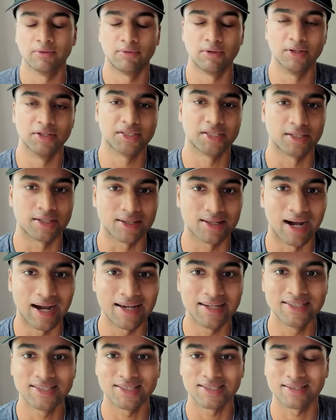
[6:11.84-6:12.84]
Listen,
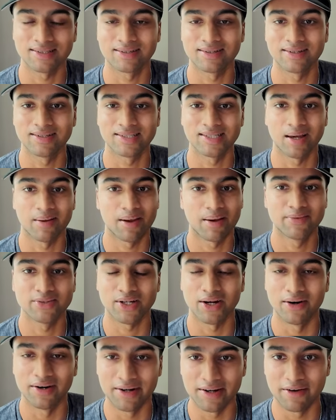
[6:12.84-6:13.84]
clients sometimes
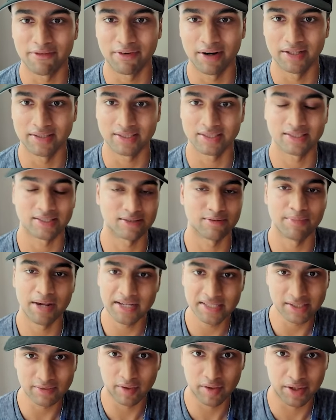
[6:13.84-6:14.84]
aren't your friends. It's
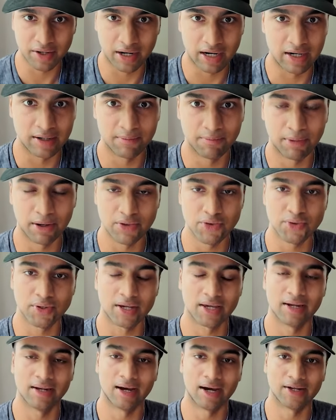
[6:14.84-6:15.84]
amazing when they are, but you
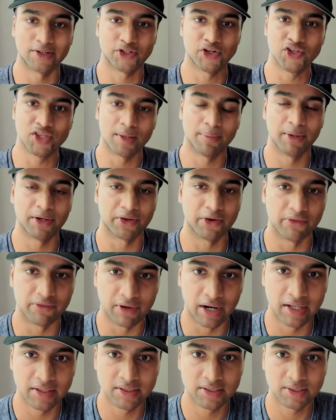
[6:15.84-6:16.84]
cannot treat them like your
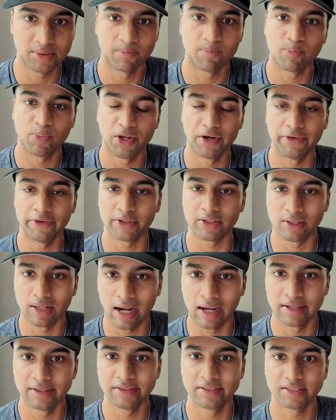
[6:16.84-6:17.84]
friends. They're your
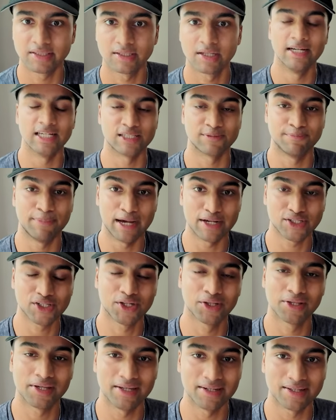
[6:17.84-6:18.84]
clients.
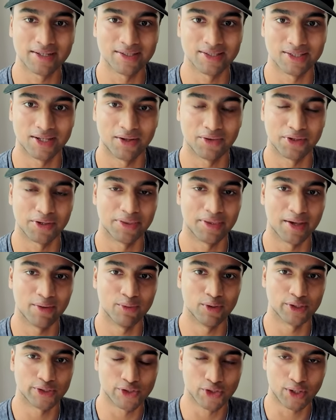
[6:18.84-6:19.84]
Especially in consulting, they
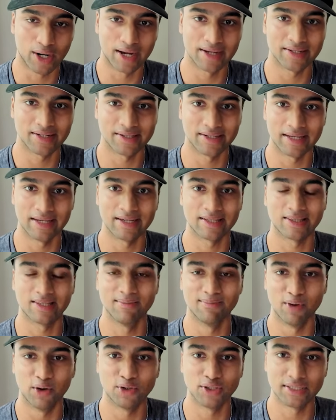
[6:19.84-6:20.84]
will try to take the
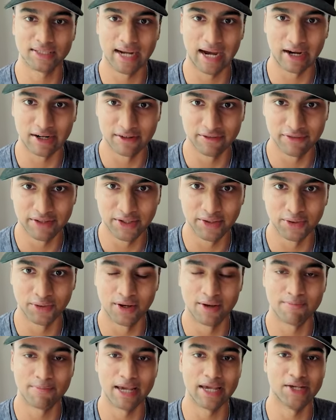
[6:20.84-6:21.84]
most out of you
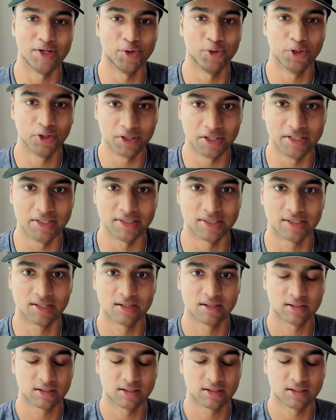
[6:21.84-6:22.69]
and pay you the least.